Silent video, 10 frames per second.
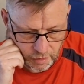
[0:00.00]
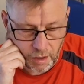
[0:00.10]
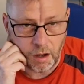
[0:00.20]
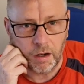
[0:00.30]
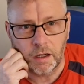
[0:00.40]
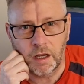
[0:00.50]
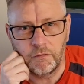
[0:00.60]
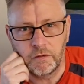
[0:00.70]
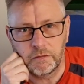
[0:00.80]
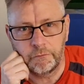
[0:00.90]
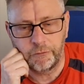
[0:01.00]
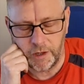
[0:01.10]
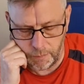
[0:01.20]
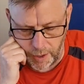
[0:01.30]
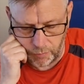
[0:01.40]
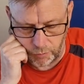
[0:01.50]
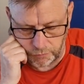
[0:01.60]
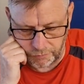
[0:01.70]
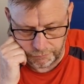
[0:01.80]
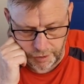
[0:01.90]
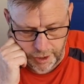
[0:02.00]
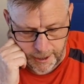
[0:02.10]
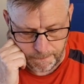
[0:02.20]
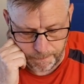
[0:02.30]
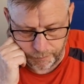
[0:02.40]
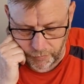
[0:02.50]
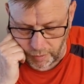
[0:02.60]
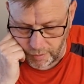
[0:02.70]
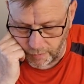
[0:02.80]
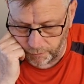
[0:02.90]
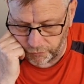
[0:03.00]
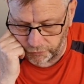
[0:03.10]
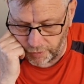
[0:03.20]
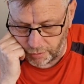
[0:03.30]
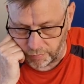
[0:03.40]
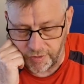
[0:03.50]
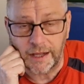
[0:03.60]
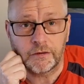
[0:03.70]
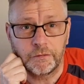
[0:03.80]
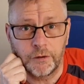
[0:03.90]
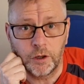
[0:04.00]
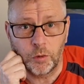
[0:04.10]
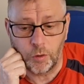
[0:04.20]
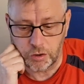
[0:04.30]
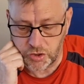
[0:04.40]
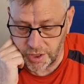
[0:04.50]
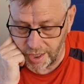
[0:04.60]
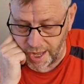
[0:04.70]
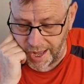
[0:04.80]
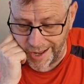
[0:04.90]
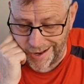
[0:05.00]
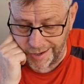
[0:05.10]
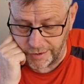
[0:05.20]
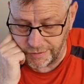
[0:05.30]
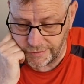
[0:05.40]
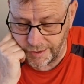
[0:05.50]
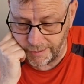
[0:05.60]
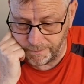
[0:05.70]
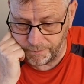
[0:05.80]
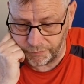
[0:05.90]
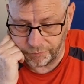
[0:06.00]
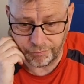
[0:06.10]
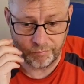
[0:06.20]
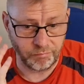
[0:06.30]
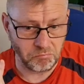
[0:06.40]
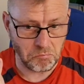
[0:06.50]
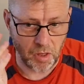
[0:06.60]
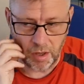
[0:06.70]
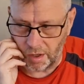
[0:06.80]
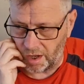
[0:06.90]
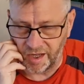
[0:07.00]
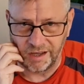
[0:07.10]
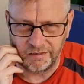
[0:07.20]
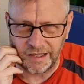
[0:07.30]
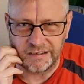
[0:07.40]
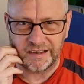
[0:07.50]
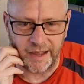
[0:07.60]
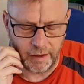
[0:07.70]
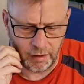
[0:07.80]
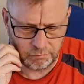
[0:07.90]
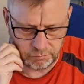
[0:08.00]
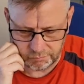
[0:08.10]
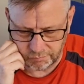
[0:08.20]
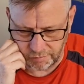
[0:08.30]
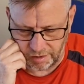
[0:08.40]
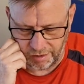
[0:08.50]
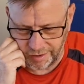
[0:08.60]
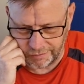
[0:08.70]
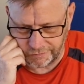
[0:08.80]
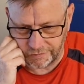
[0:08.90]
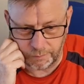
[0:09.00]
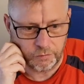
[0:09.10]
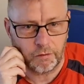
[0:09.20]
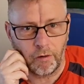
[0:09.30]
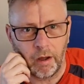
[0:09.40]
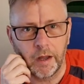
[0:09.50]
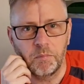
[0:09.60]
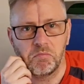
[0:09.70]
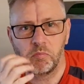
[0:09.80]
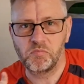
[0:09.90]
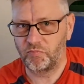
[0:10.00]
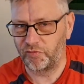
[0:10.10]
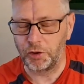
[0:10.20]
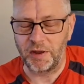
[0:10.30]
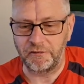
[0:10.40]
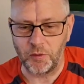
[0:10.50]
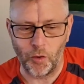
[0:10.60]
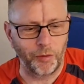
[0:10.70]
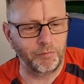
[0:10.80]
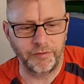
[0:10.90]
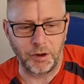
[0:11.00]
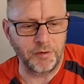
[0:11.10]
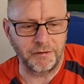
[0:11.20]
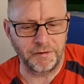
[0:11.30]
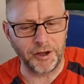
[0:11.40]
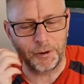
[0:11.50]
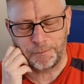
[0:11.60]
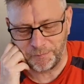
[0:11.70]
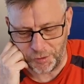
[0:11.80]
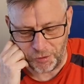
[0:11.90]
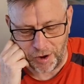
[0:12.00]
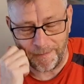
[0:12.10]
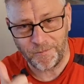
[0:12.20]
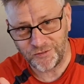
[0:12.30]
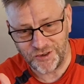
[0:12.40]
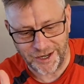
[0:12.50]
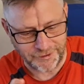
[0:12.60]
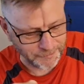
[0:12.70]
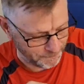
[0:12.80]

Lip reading: I'll give you some feedback once I've done it. So thanks for watching, and I guess they say like and subscribe. Do it if you want, don't if you don't. All right, cheers.